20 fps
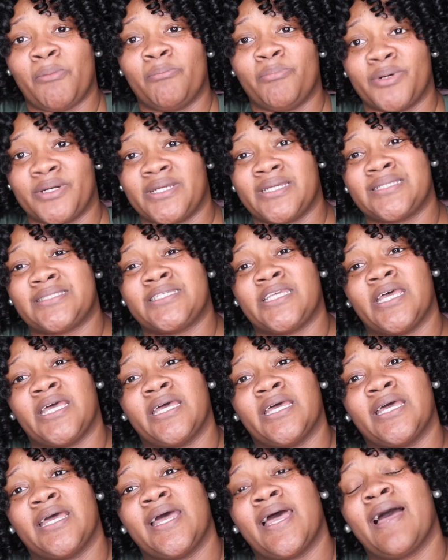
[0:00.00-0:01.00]
But
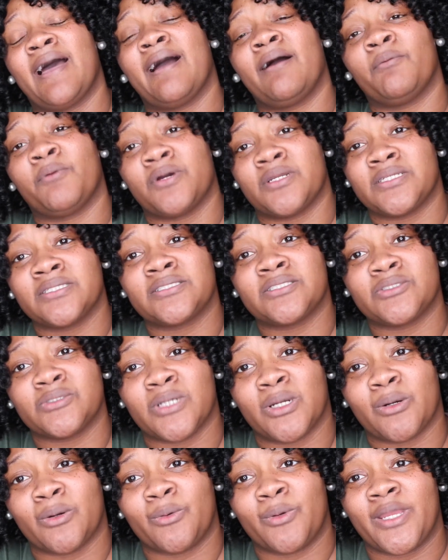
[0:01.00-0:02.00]
I wanted to
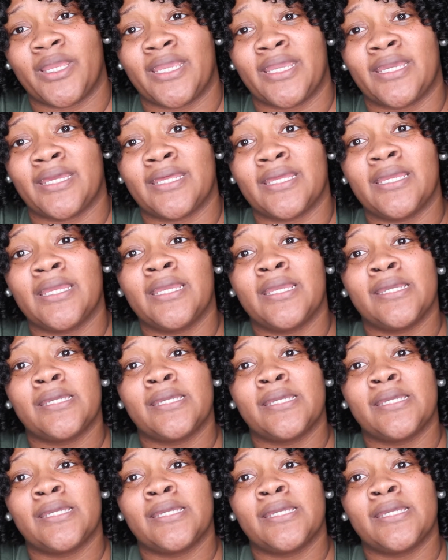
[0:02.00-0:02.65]
go ahead